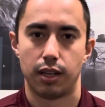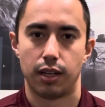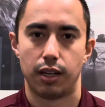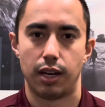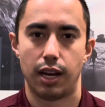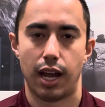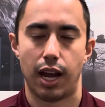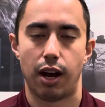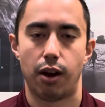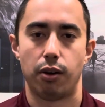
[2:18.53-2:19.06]

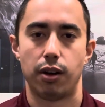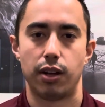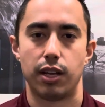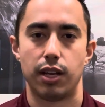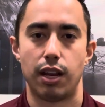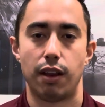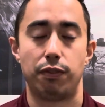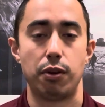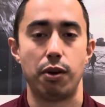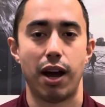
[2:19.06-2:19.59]
Now,
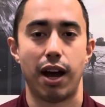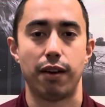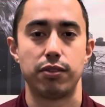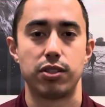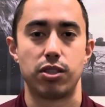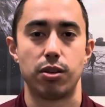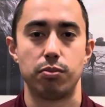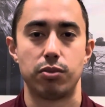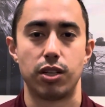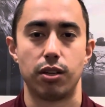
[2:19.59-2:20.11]
if you have
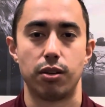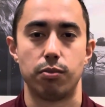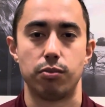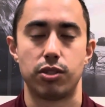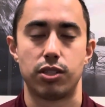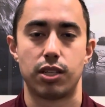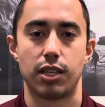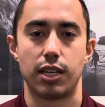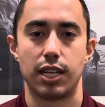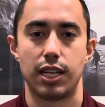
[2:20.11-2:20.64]

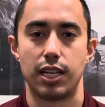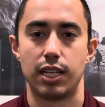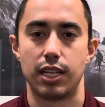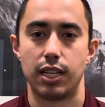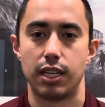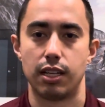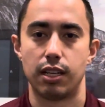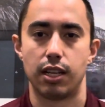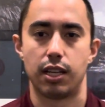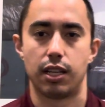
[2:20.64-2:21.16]
symptoms
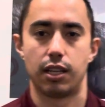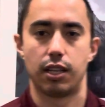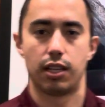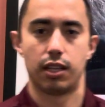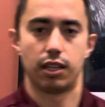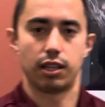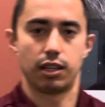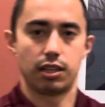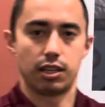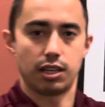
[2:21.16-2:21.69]
in
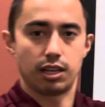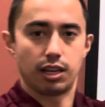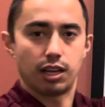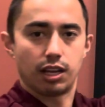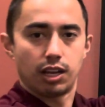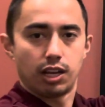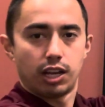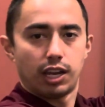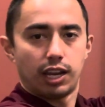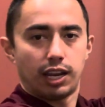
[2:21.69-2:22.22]
the
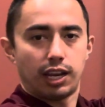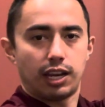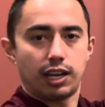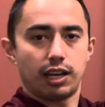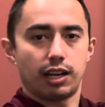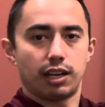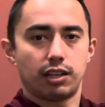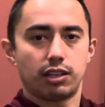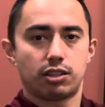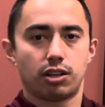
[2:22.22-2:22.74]

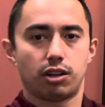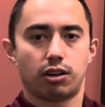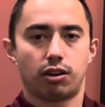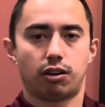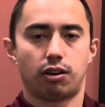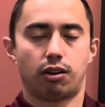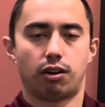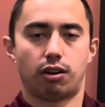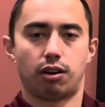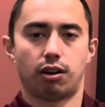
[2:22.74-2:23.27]
hand,
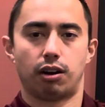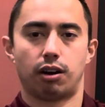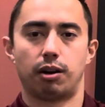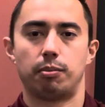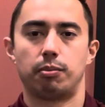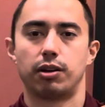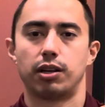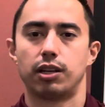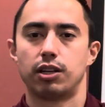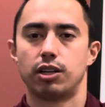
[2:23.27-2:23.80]

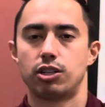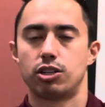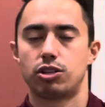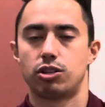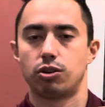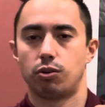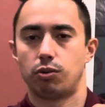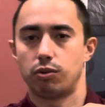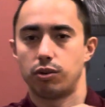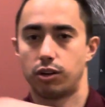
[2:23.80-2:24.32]
arm,
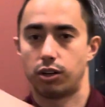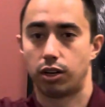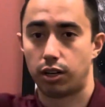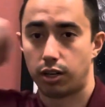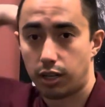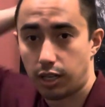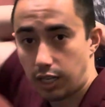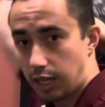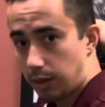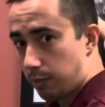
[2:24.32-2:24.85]

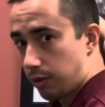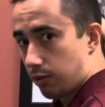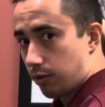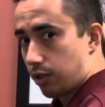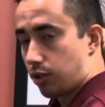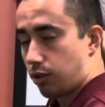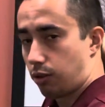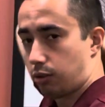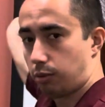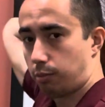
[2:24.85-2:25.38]
shoulder, in between
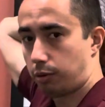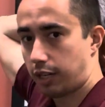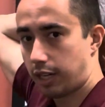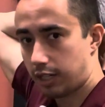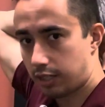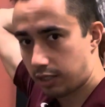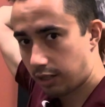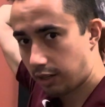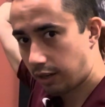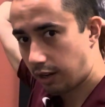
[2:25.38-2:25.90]
the shoulder
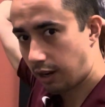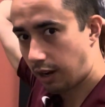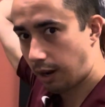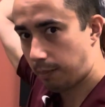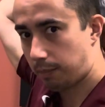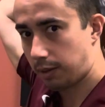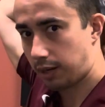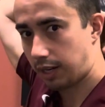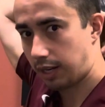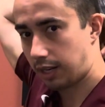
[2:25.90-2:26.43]
blades,
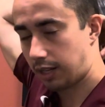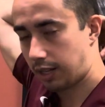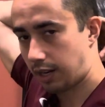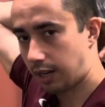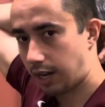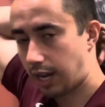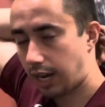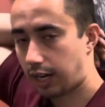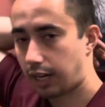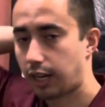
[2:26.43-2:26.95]
up in the
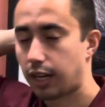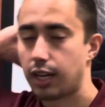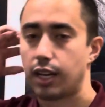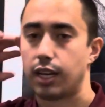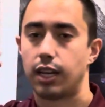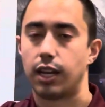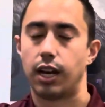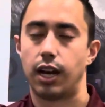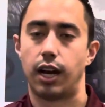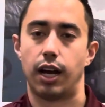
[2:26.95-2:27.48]
neck,
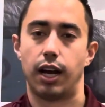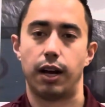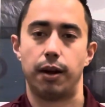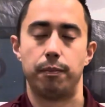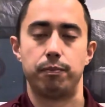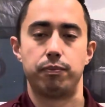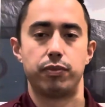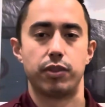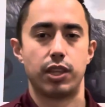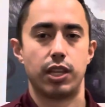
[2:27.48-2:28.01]

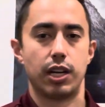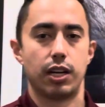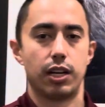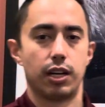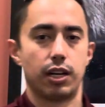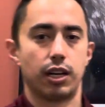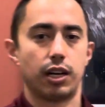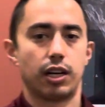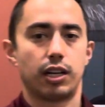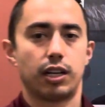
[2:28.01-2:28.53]
um,
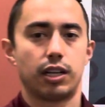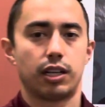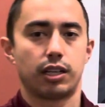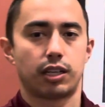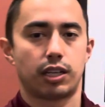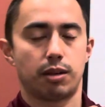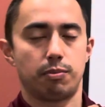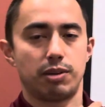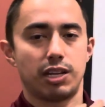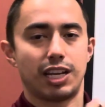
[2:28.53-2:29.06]
there
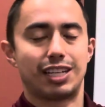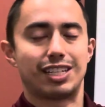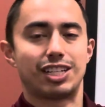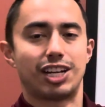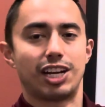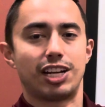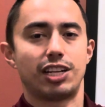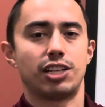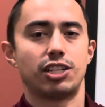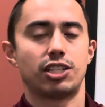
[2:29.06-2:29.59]
can be a
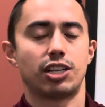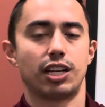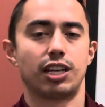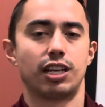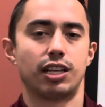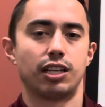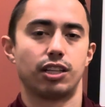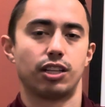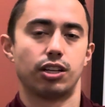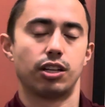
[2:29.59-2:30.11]
change
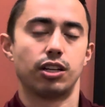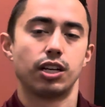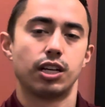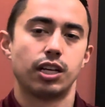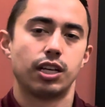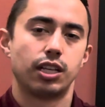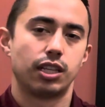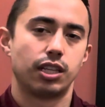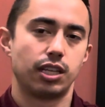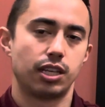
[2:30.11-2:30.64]
in the,
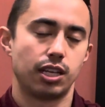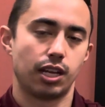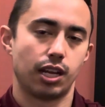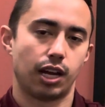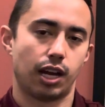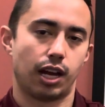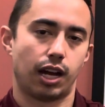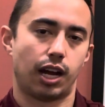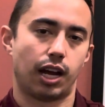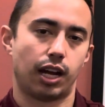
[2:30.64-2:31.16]
the
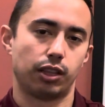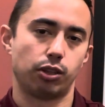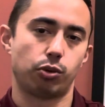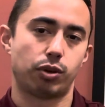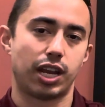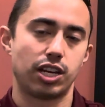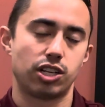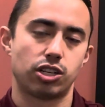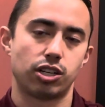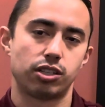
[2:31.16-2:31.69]
uh,
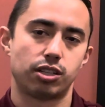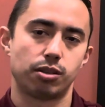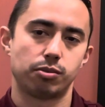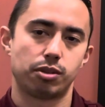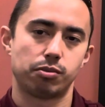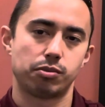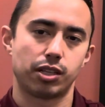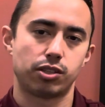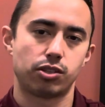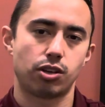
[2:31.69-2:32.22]
location of
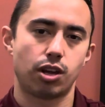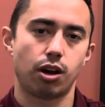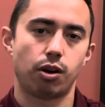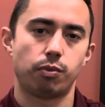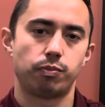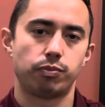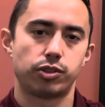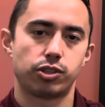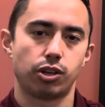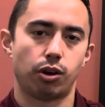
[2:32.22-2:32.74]
symptoms as you go.
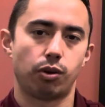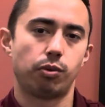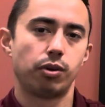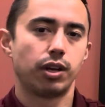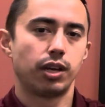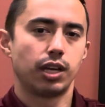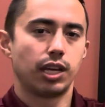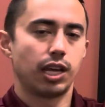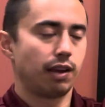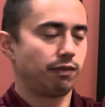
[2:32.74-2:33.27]
So
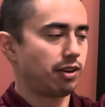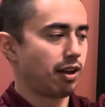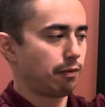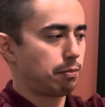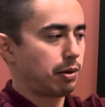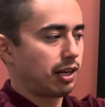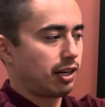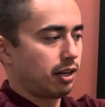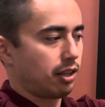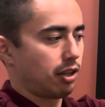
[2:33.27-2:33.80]
if you have
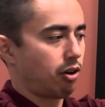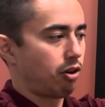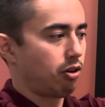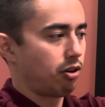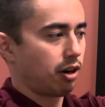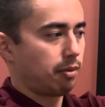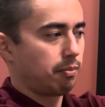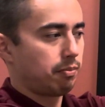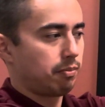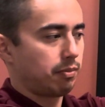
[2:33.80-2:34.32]
pain in the
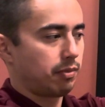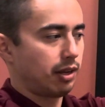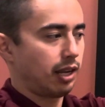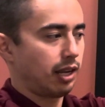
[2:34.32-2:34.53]
arm